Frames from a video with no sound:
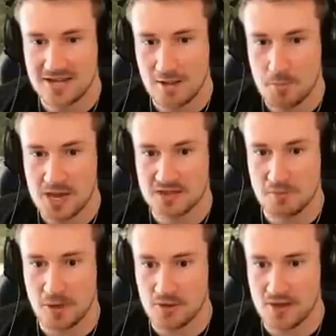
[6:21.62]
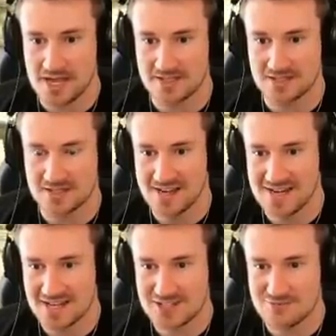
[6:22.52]
look how big the boat is. I
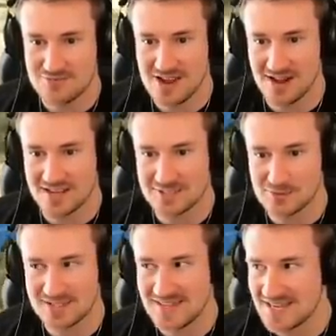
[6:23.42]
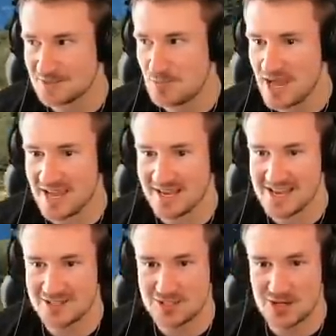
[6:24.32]
didn't actually realize it was this big. It
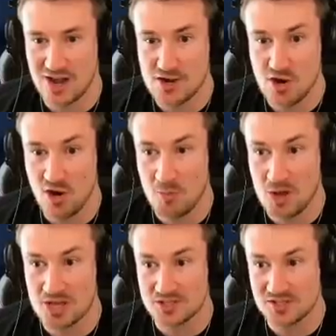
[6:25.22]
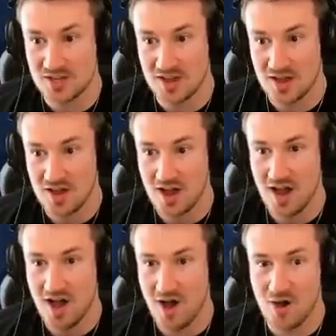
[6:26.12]
is ginormous.
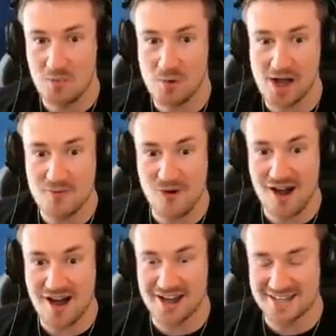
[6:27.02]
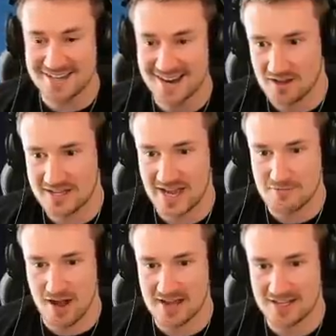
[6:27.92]
Oh my word. Okay,
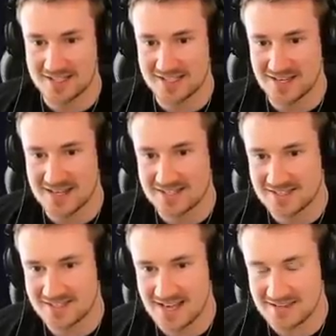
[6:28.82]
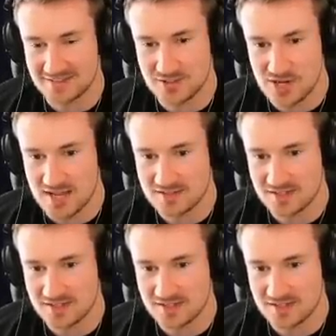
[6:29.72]
right, let's take this jet